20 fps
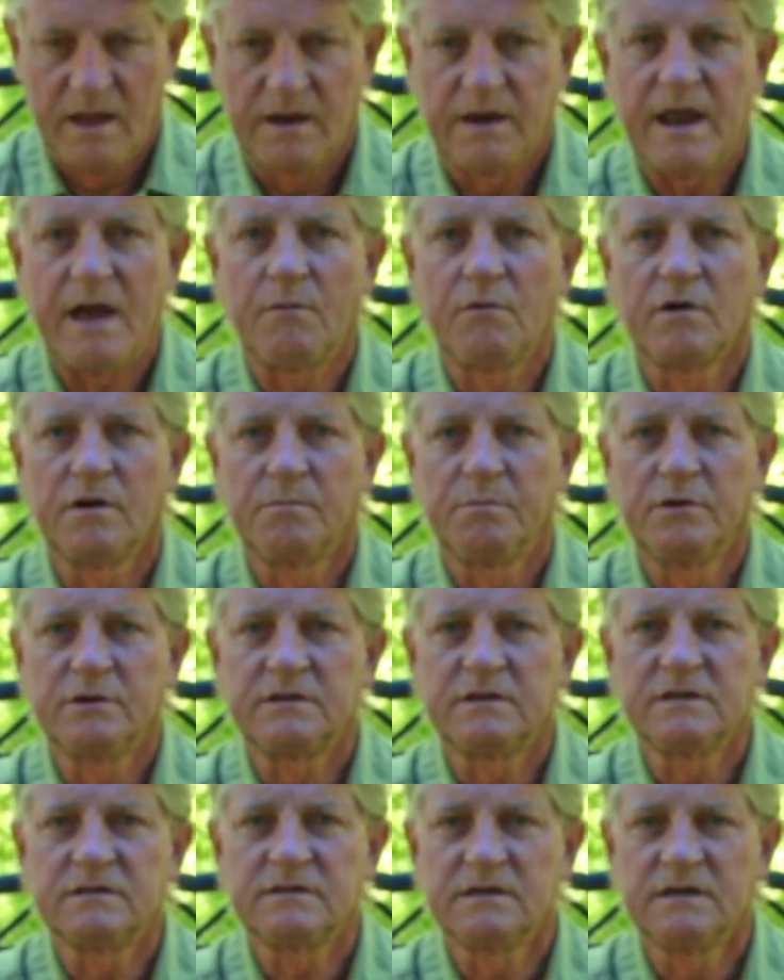Now we're going to put
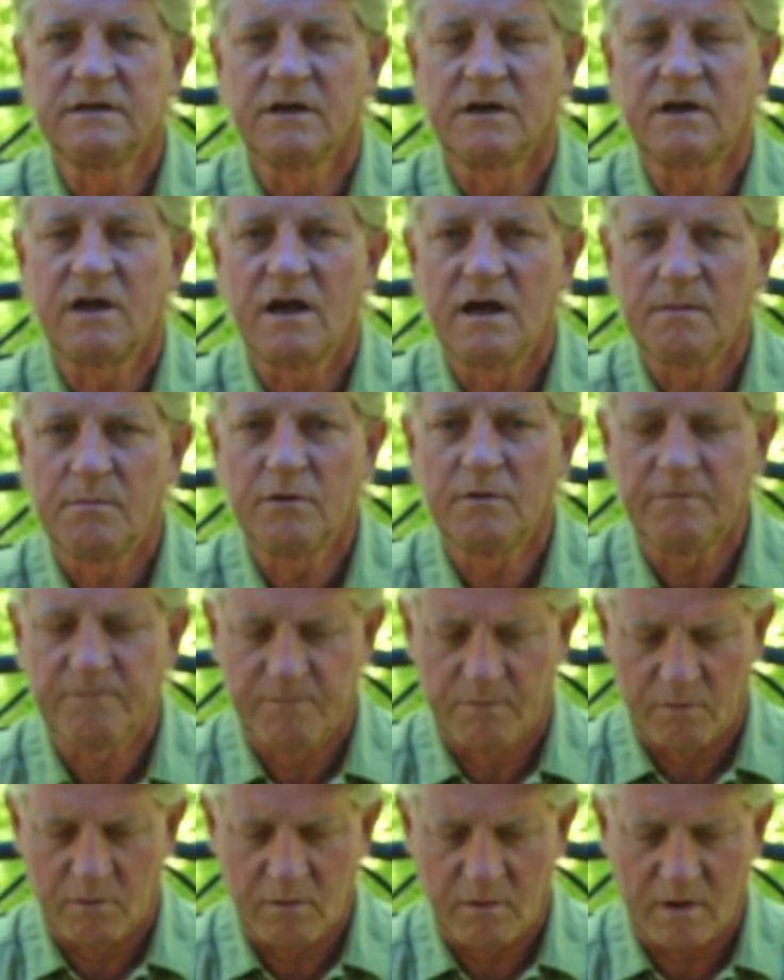this in the cupboard
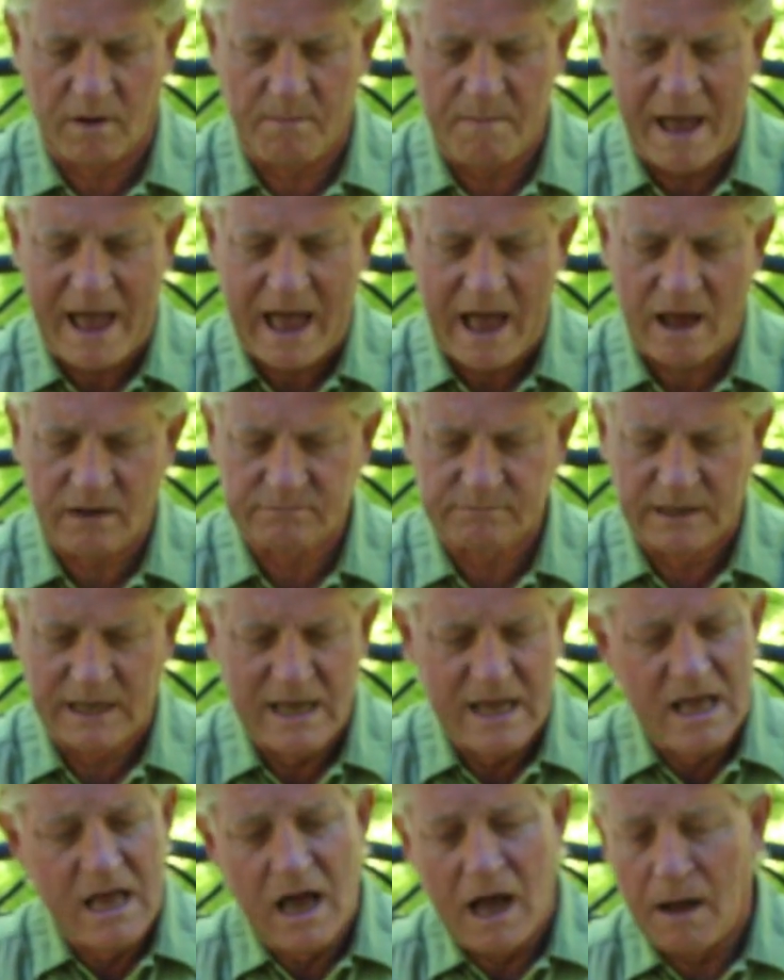for about
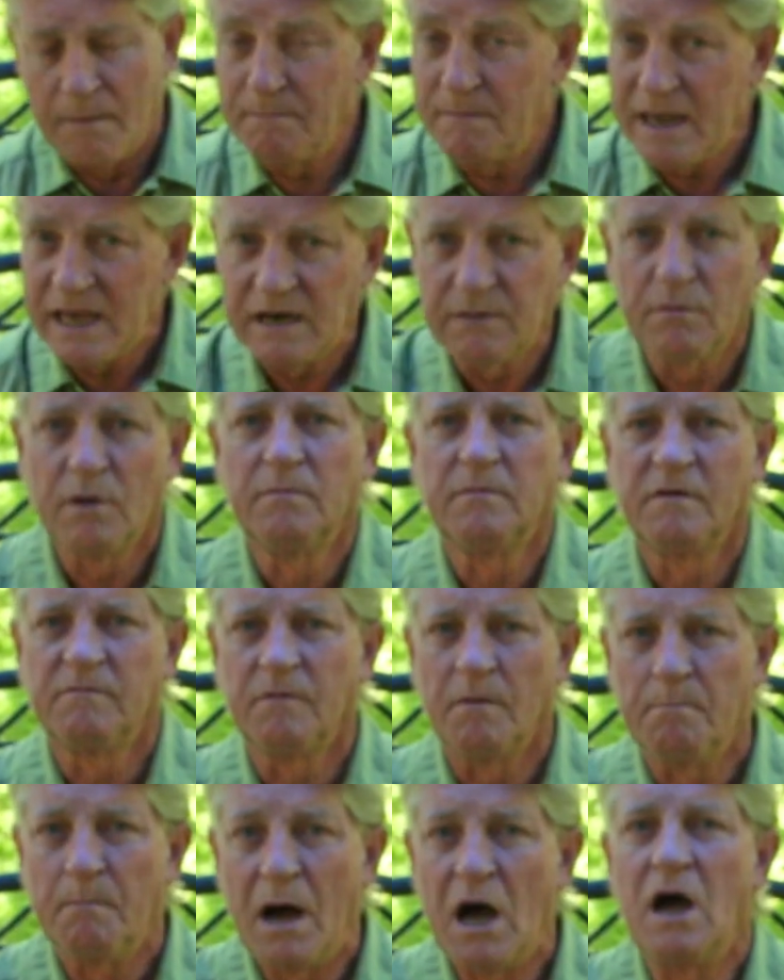a minimum of
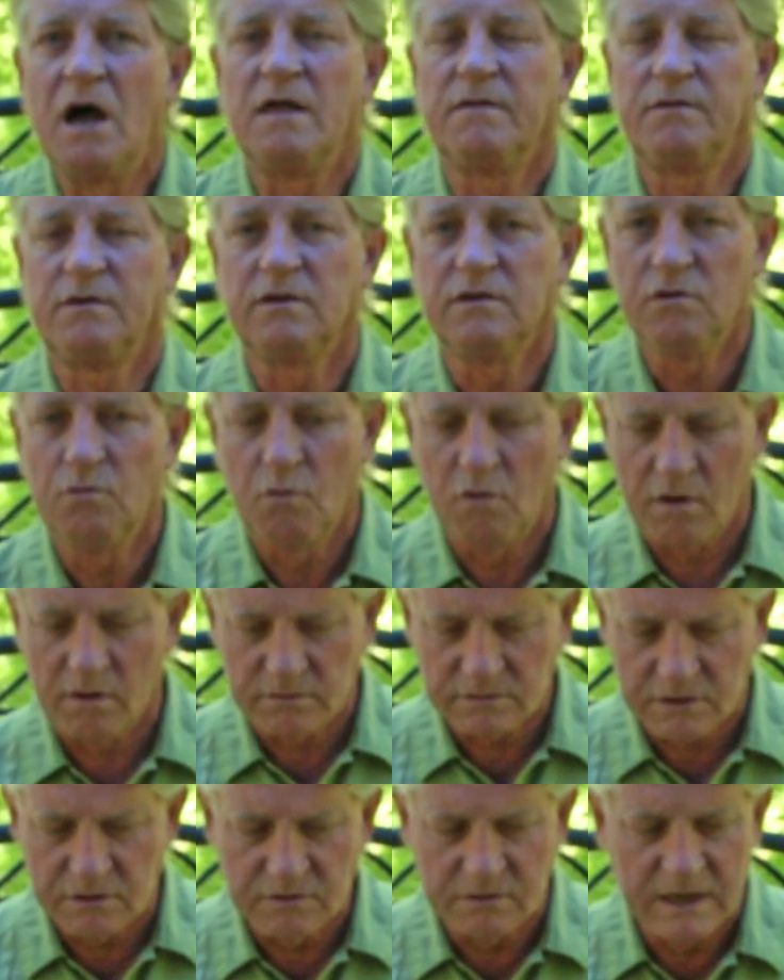a month. You
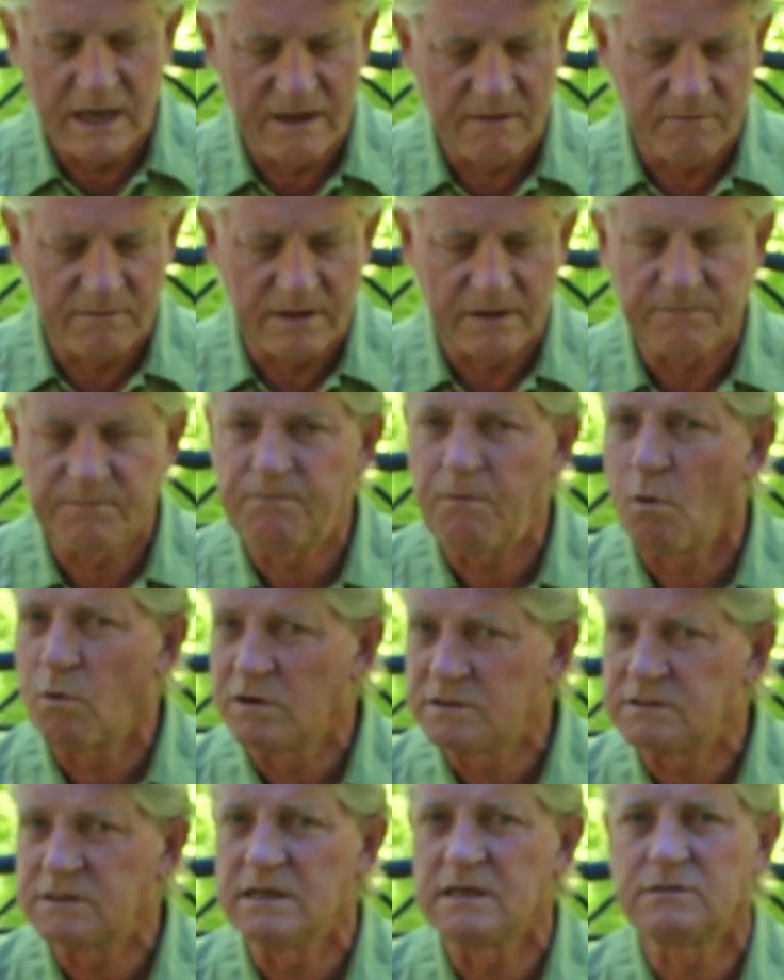want to give it 4
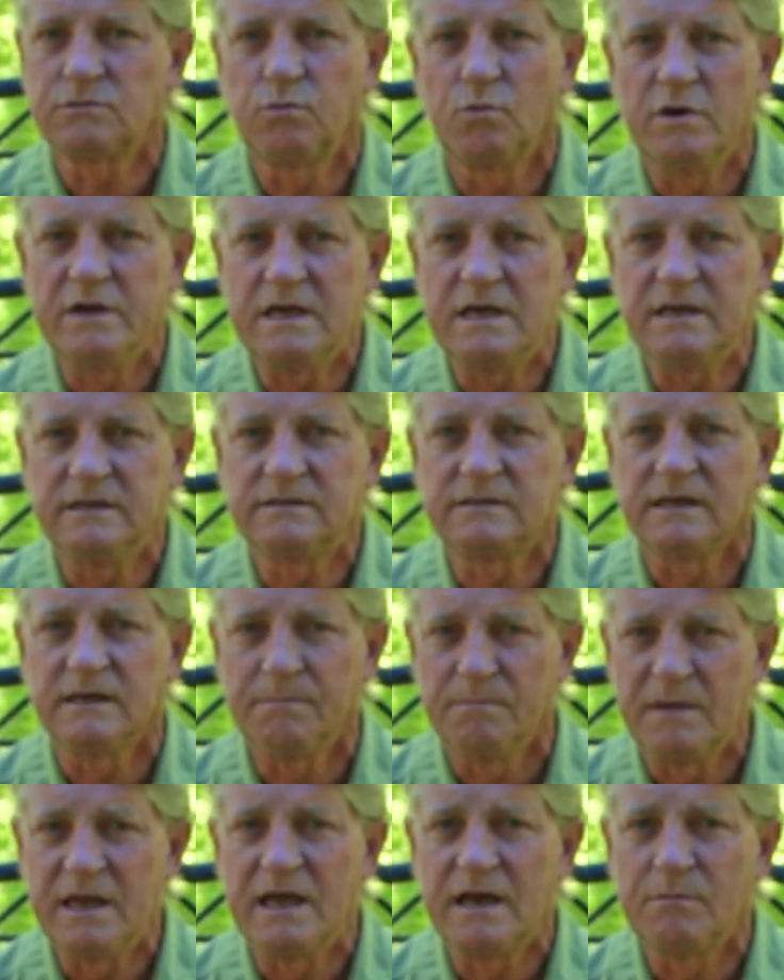to 6 weeks at a
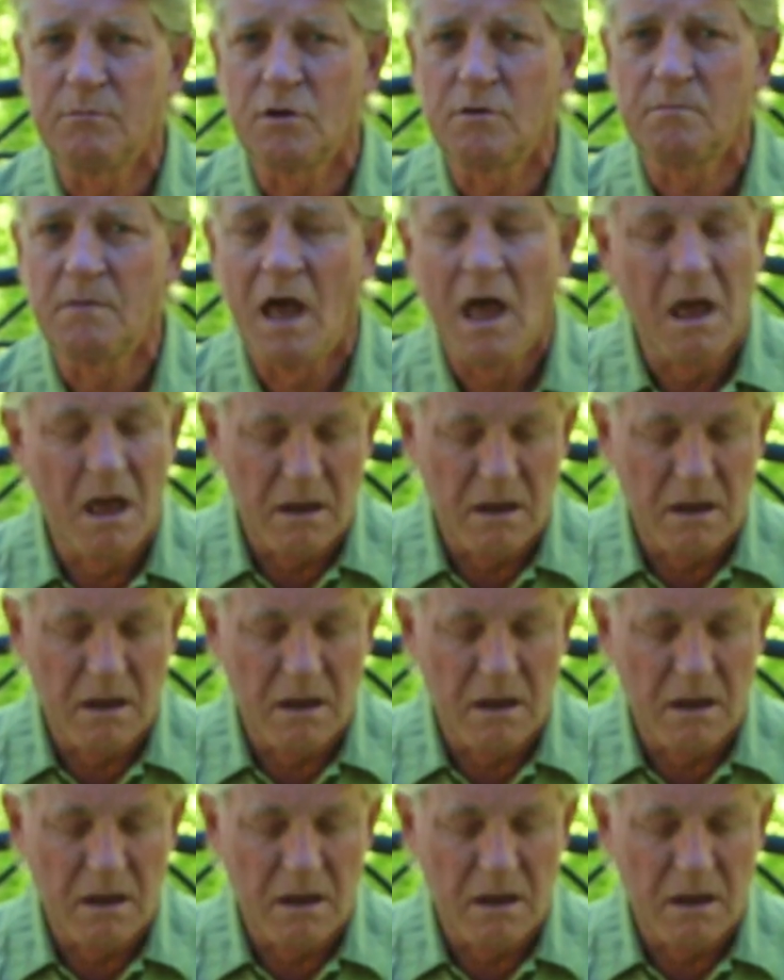minimum.